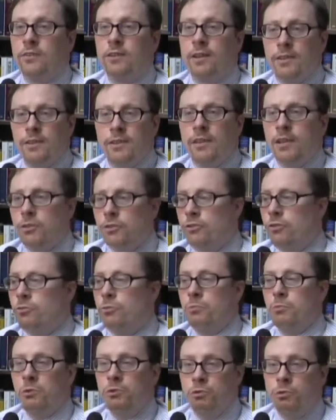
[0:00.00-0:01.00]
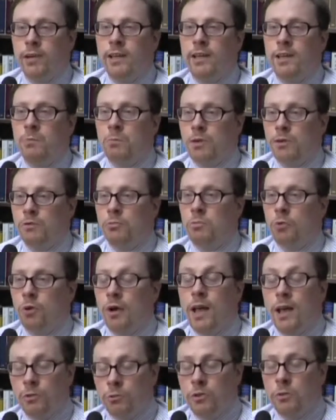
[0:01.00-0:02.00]
and I think it just create a much more
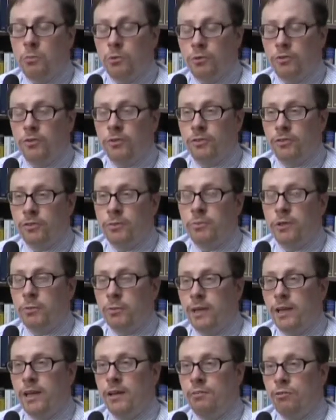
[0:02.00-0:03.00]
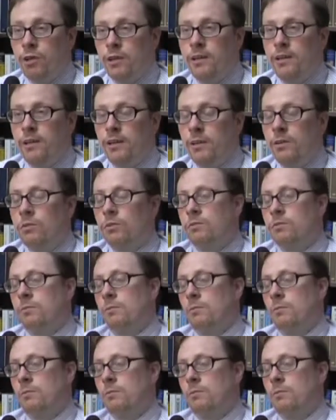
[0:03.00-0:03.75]
equitable system than we have right now.